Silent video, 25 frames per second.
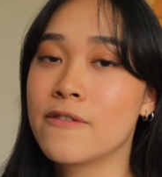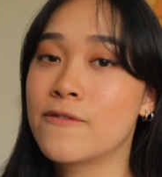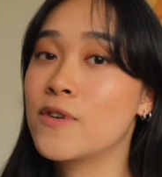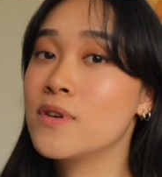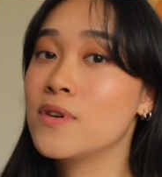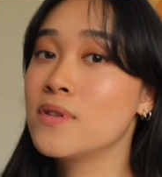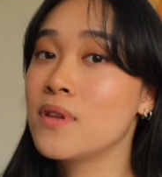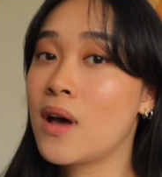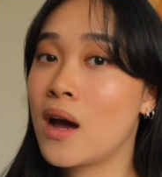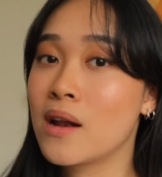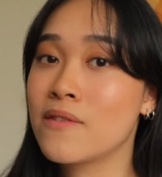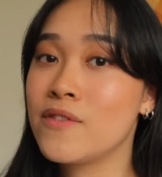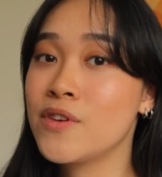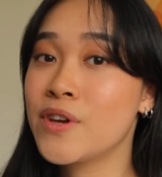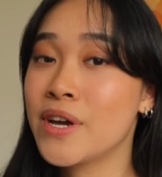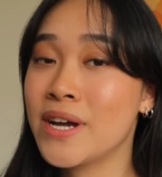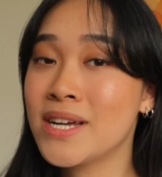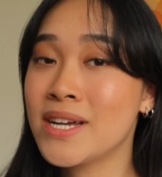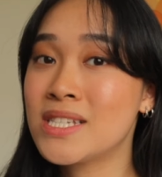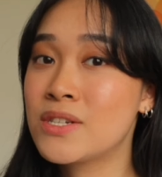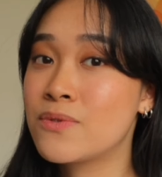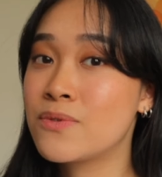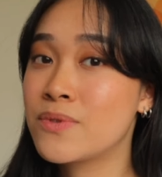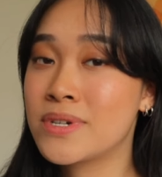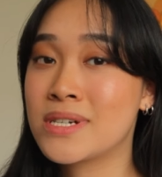for a lot of you
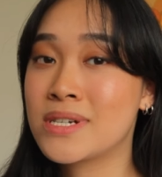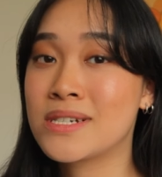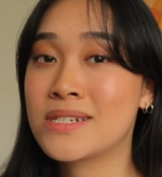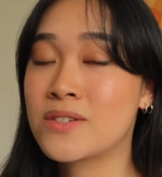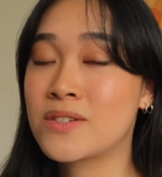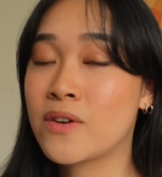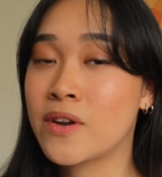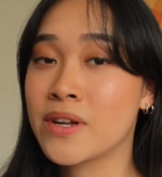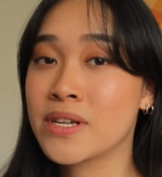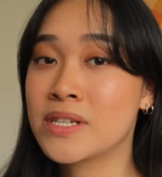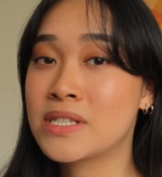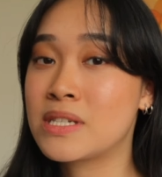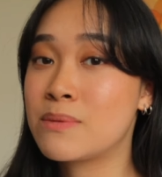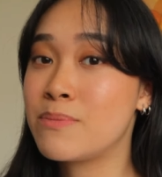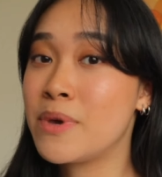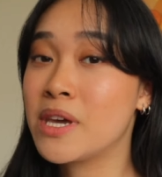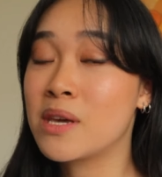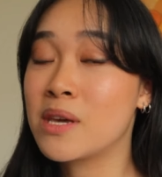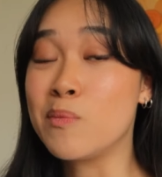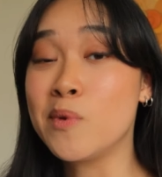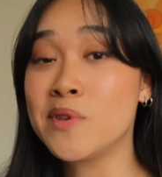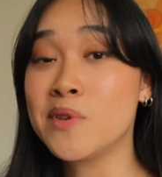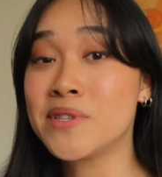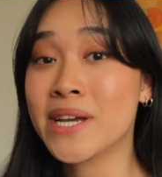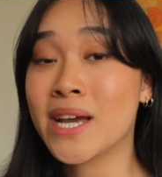guys who are starting to
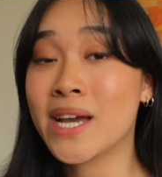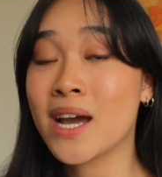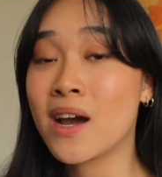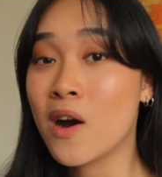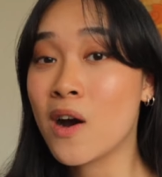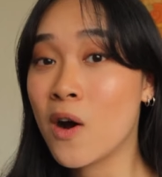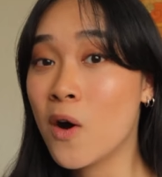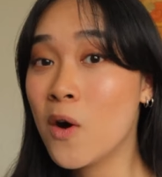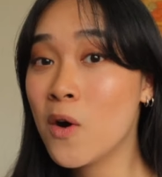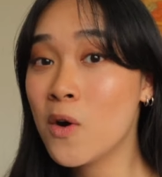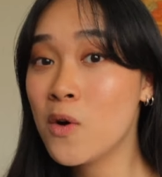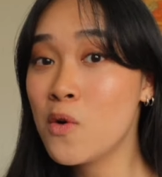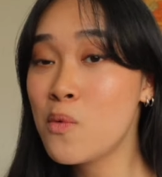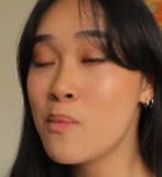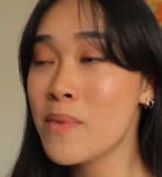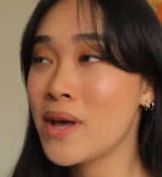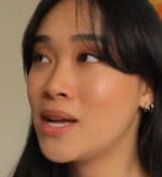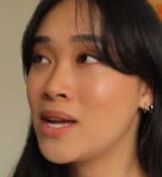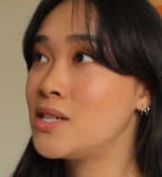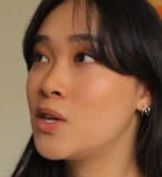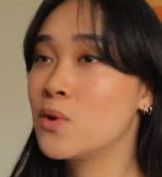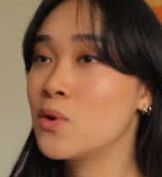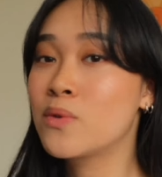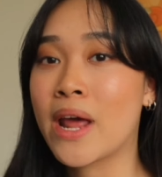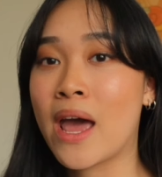make music at home
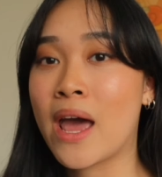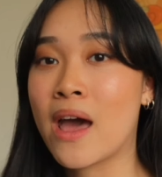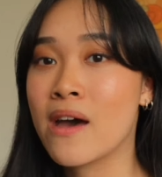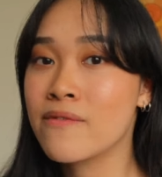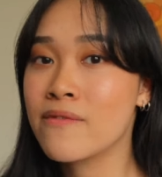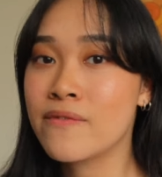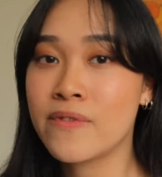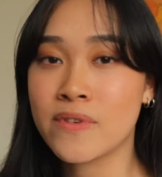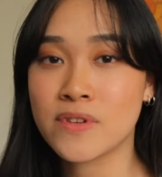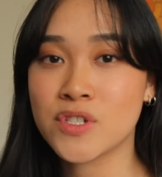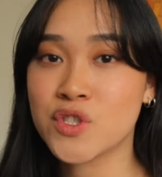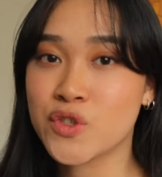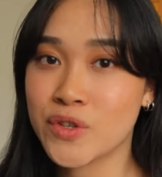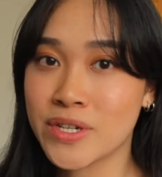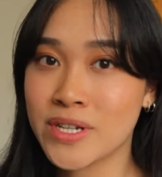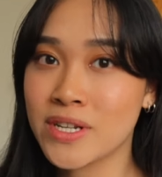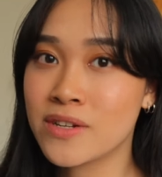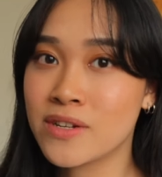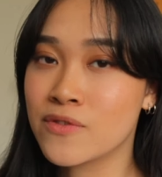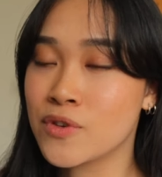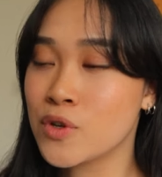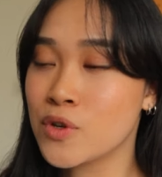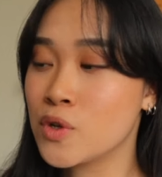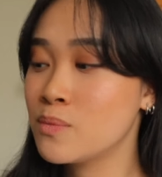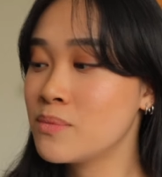and don't have
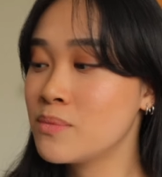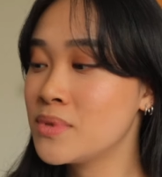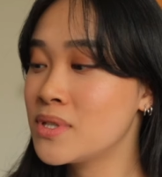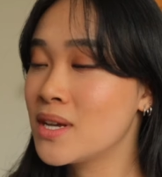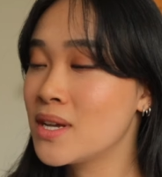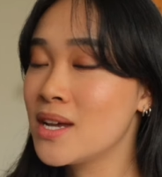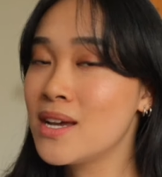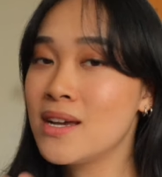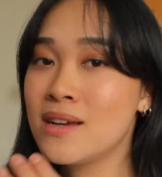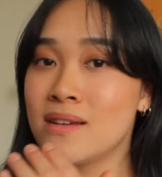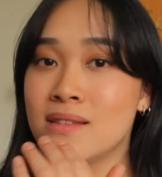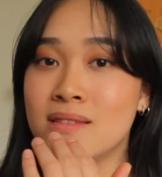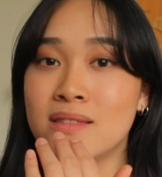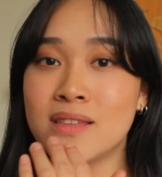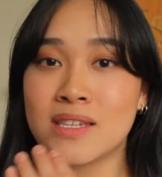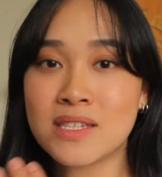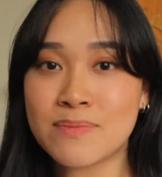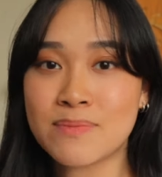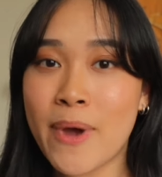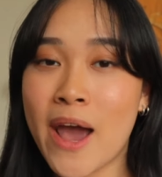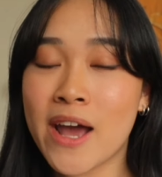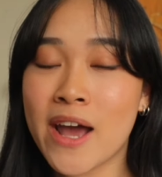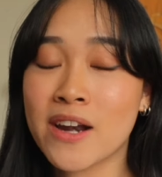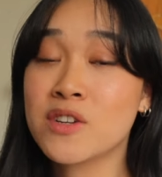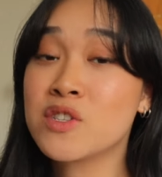treated rooms, this
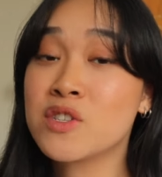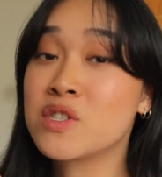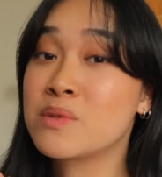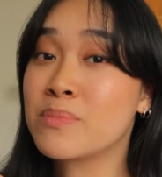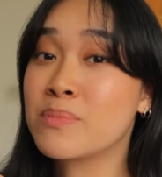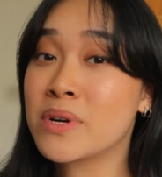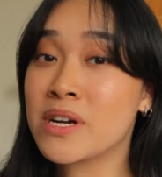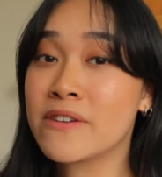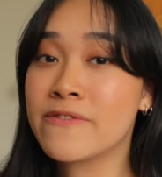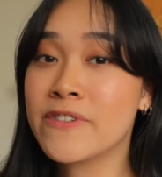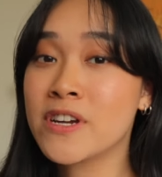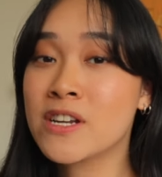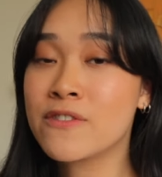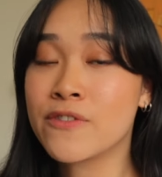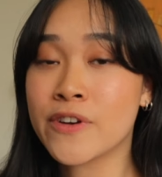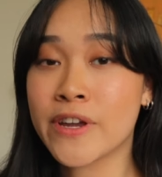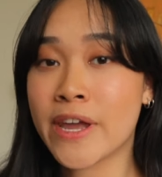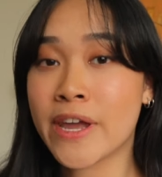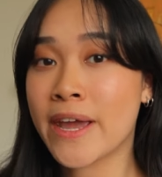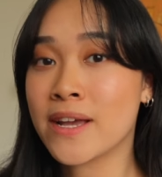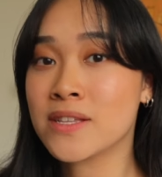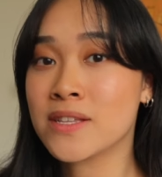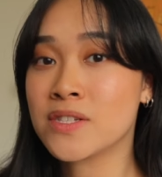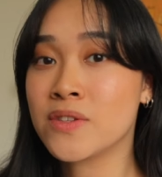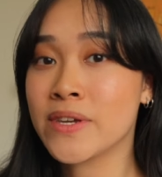pattern is perfect for
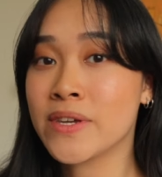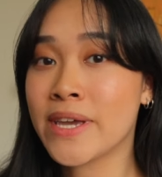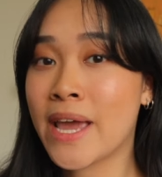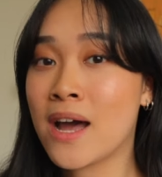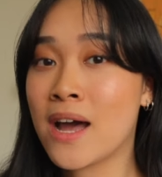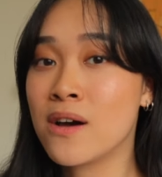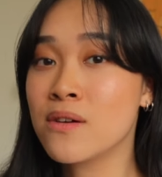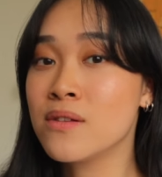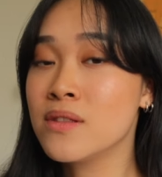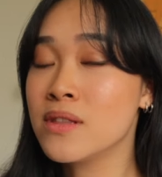canceling out